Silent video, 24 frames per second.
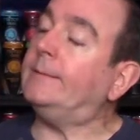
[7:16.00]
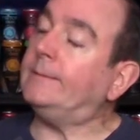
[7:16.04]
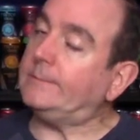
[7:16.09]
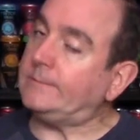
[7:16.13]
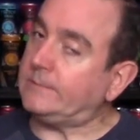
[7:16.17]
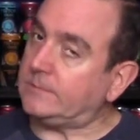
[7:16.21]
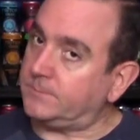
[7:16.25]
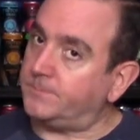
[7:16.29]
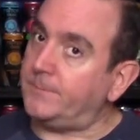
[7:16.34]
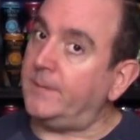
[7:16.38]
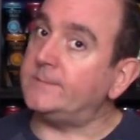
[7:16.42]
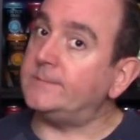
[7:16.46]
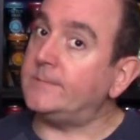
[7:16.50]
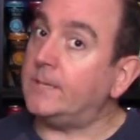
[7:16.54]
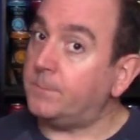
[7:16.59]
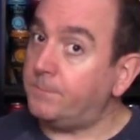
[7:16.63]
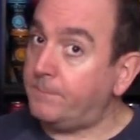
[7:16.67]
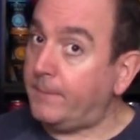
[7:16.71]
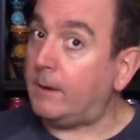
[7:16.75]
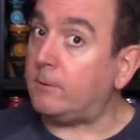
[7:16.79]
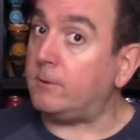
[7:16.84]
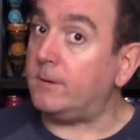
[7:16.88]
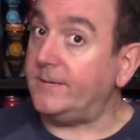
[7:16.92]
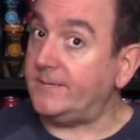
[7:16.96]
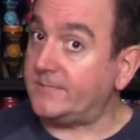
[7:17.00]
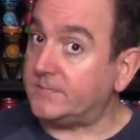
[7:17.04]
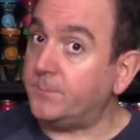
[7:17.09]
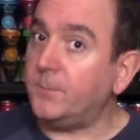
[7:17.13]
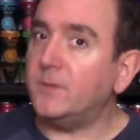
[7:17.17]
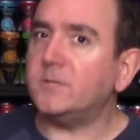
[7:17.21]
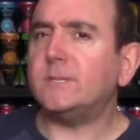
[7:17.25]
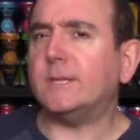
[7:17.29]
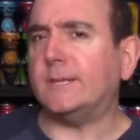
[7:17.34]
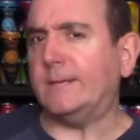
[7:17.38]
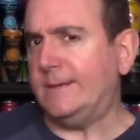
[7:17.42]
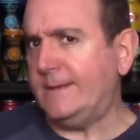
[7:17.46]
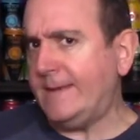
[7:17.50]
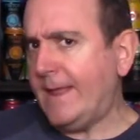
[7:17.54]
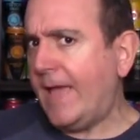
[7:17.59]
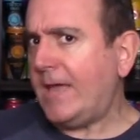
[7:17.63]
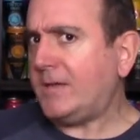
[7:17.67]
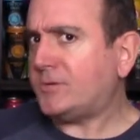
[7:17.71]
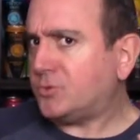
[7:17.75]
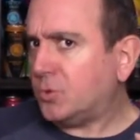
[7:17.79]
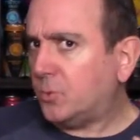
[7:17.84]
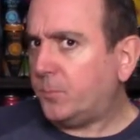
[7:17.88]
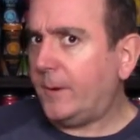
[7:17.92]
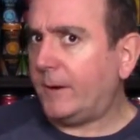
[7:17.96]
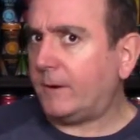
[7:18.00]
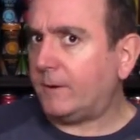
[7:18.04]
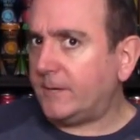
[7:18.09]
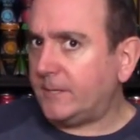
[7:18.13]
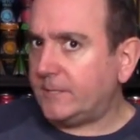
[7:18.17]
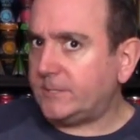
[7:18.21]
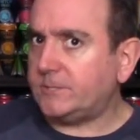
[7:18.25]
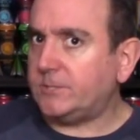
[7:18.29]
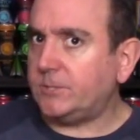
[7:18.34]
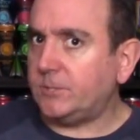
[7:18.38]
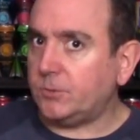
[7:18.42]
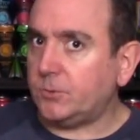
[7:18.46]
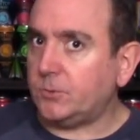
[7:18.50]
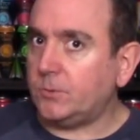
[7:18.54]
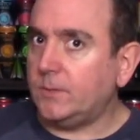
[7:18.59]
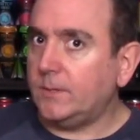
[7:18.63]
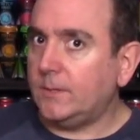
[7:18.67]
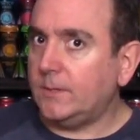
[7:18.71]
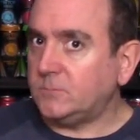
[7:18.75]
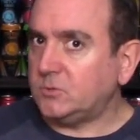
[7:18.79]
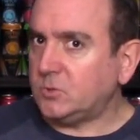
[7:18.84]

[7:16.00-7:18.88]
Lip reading: Smells like berries. Smells like natural berries too.